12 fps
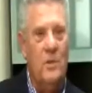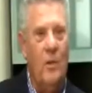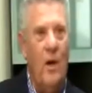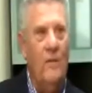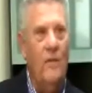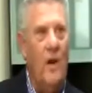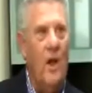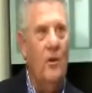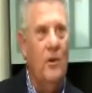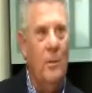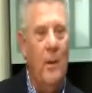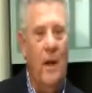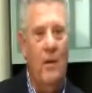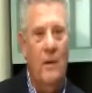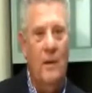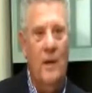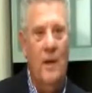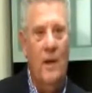So I followed him out
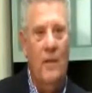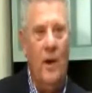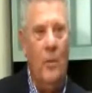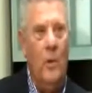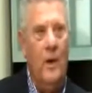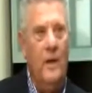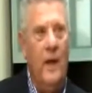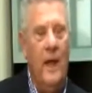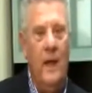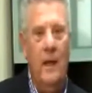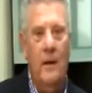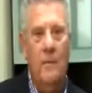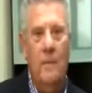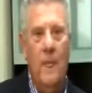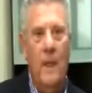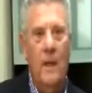there one day and